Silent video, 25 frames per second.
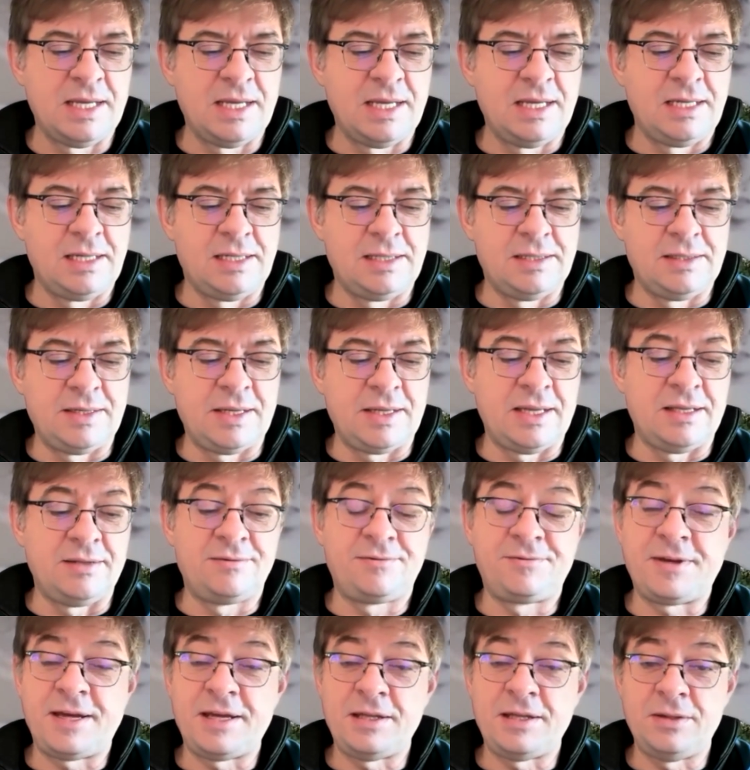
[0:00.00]
And
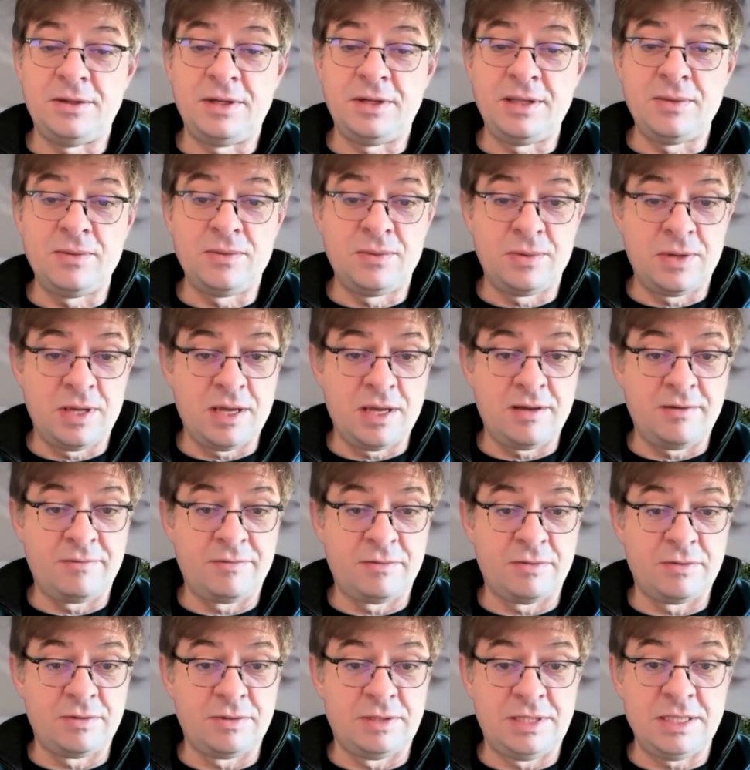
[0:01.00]
finally, we have
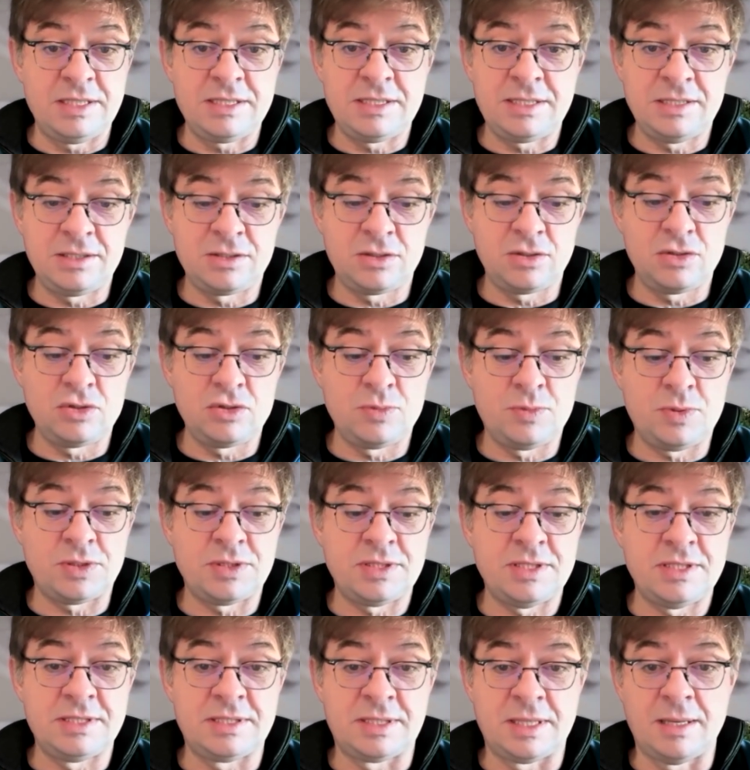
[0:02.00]
a decision support
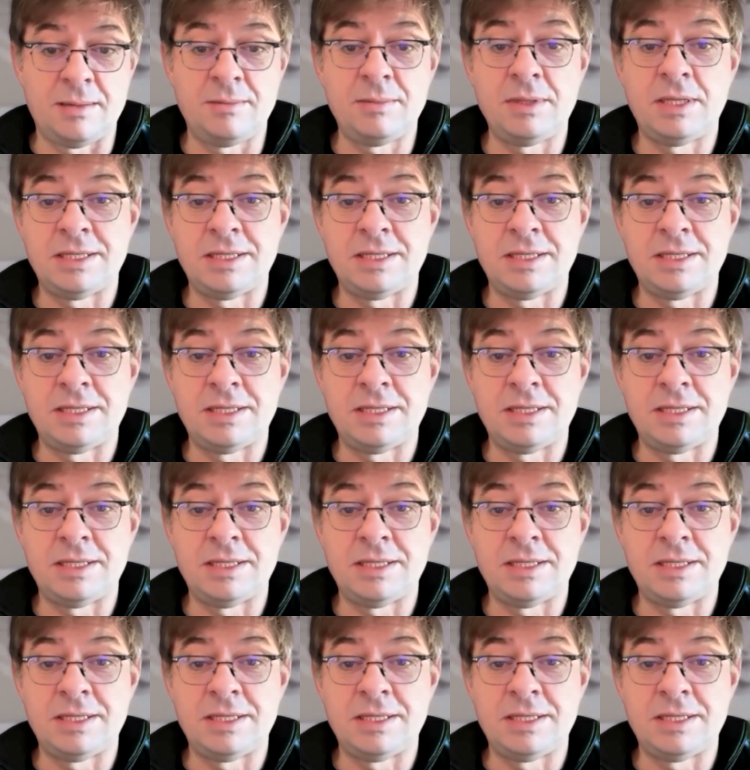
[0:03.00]
system,